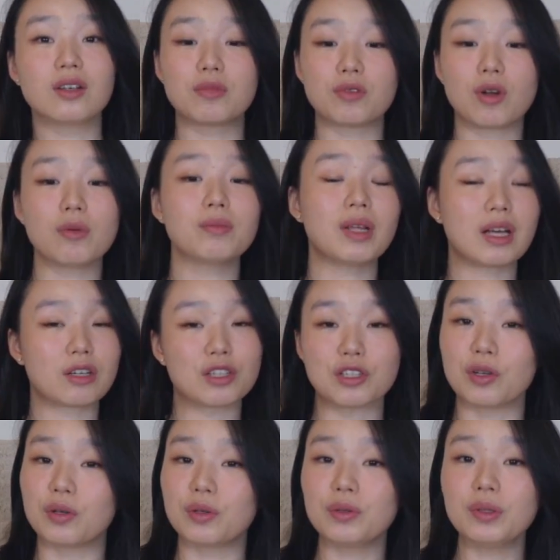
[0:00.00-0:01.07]
from that
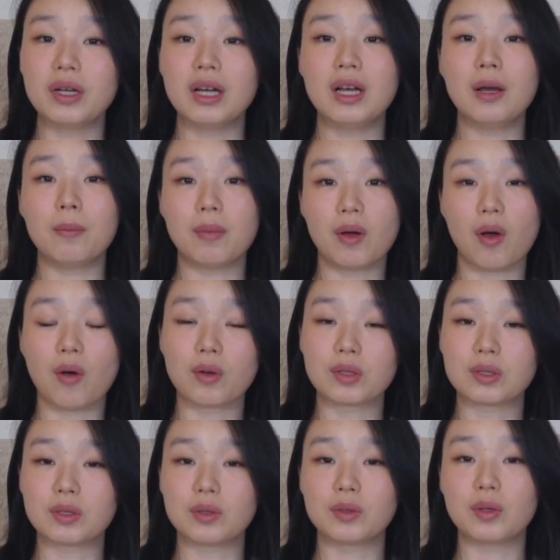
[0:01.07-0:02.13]
show, but
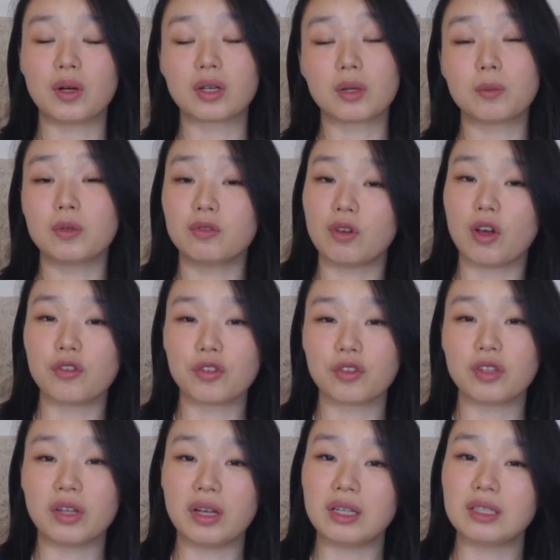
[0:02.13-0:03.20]
also a couple of other
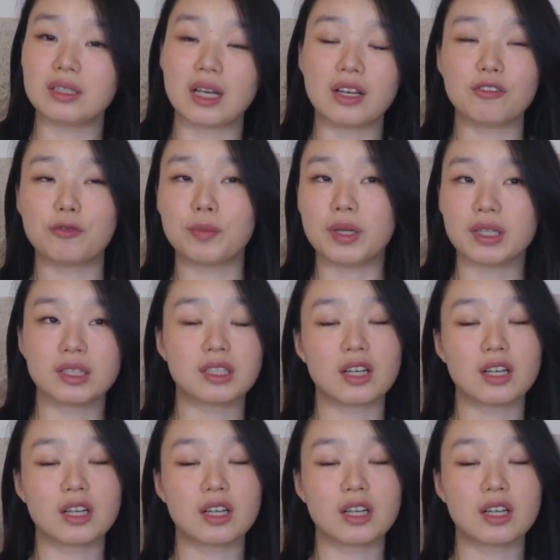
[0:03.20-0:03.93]
things I've picked